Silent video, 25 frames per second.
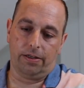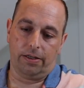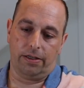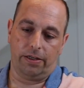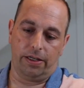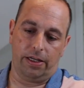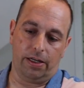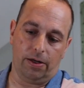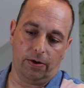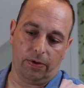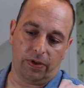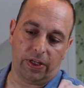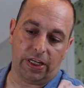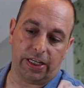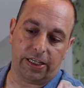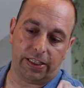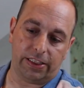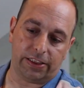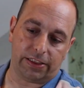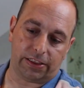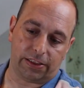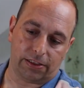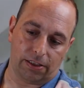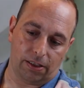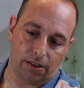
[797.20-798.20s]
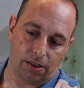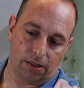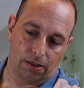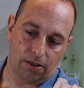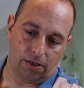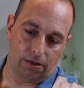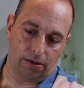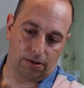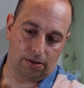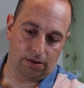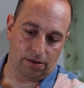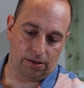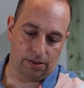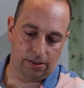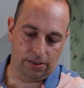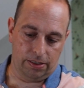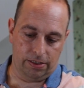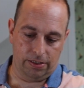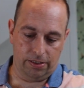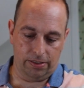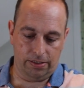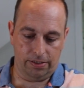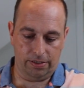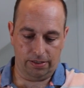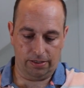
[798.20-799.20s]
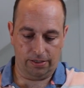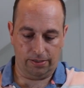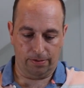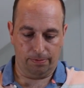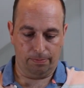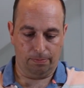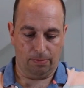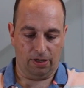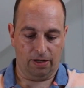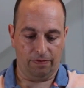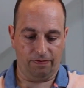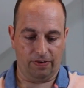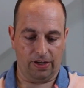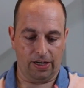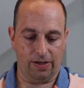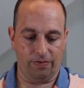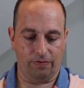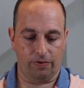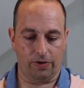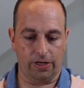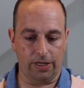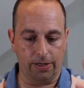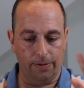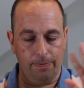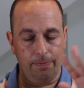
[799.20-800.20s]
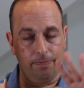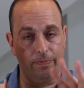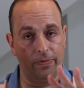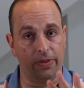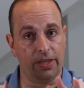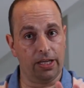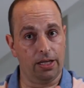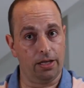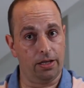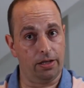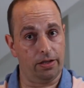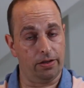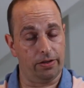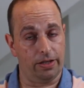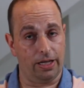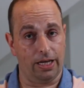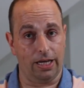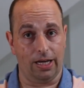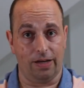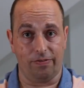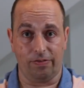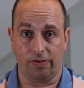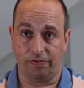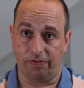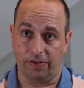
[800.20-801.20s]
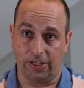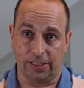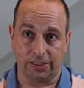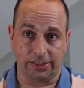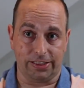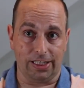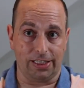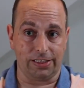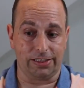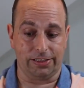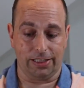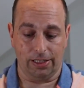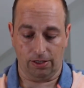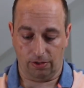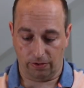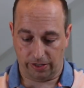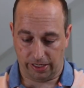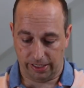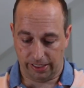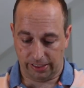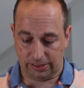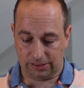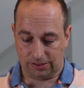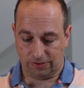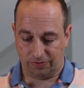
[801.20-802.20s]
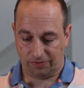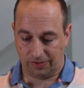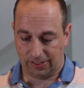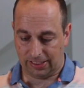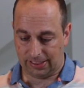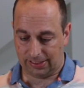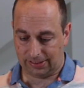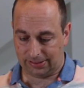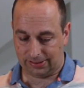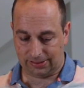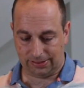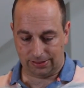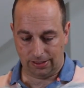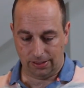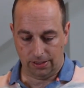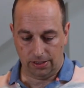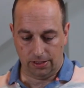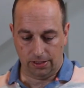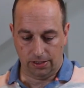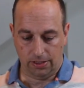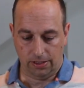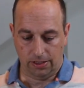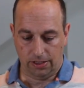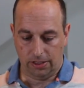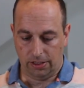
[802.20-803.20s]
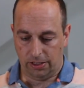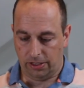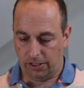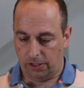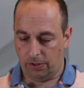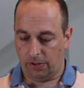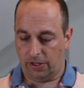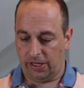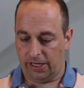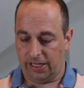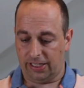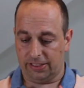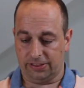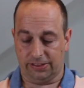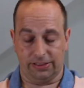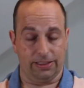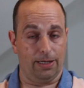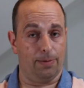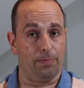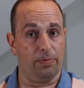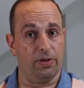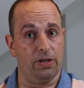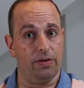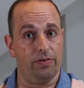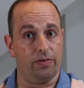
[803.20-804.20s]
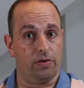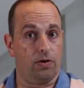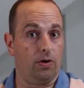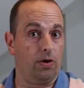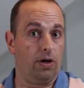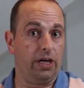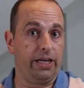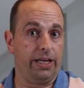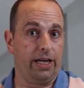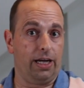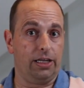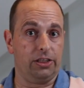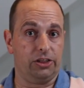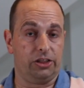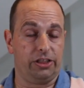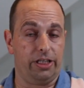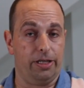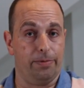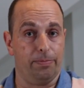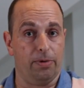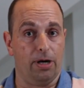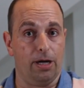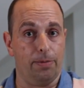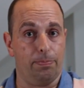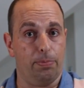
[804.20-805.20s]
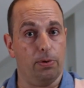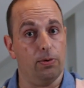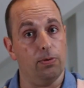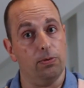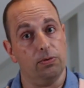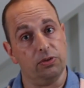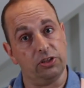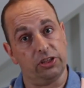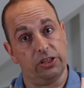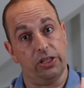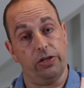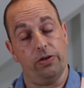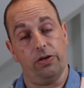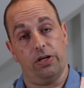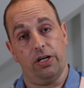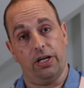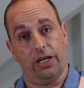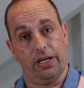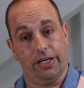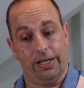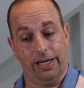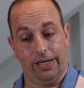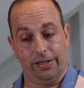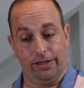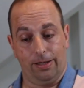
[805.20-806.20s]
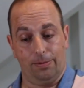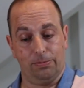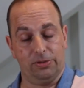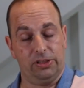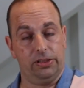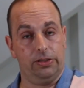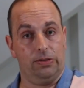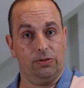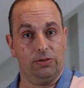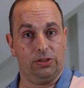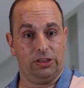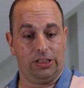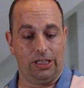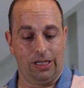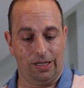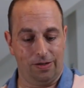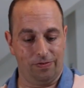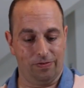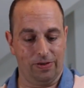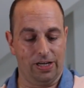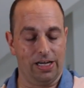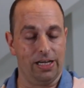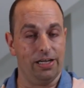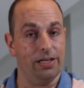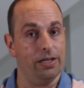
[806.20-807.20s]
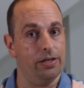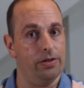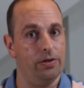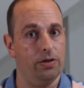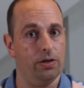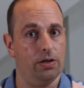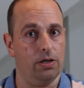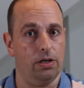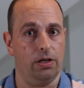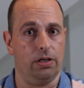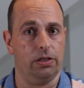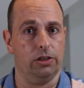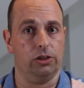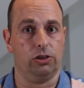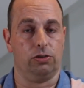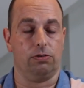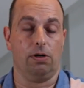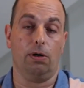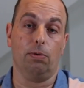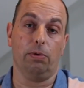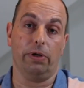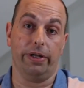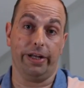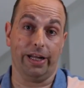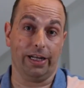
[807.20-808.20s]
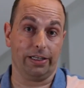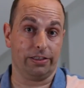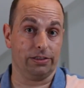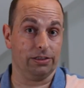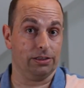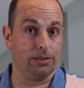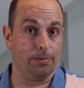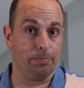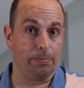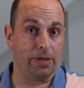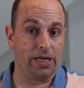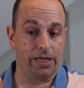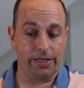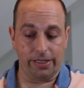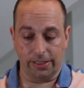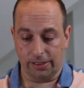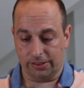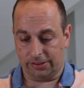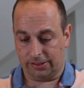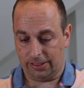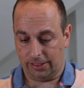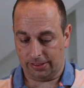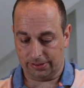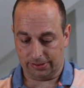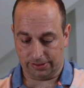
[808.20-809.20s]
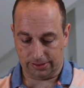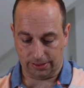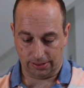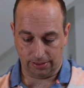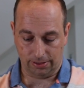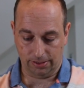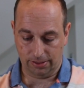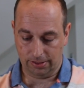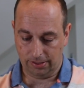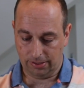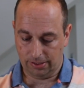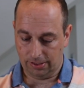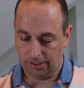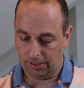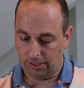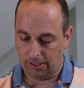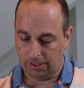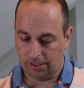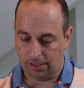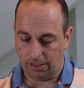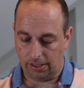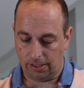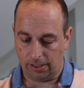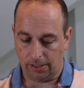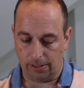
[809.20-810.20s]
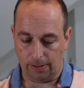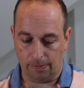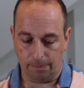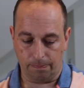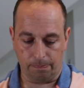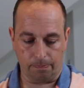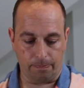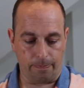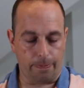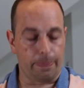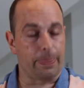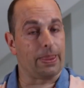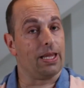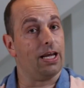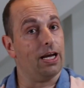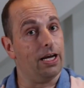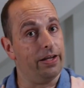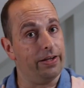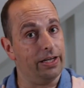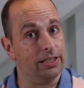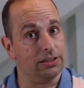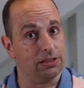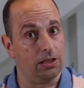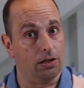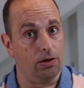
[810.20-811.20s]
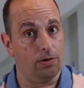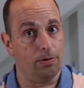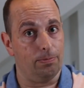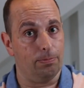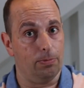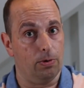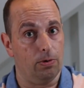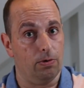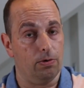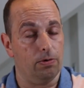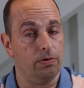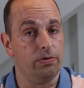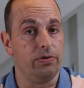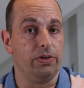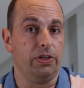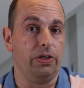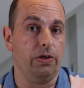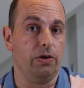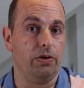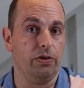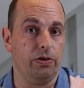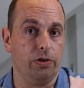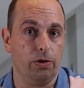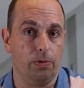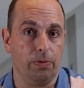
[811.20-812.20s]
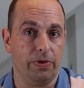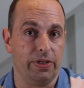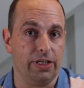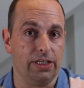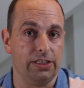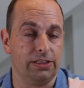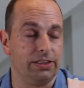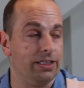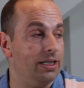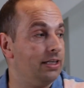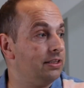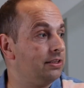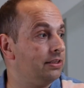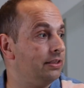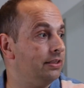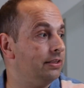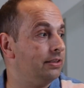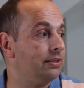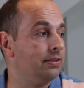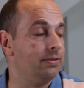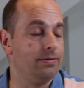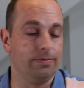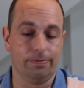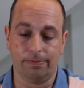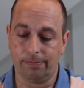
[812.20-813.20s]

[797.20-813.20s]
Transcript: Now, these are my favorite. They have a fantastic looking interface. You can get some that have got HDMI ports that you can connect up to your TV, that you can control and act as a media center. And there's a lot more you can do with these NASes.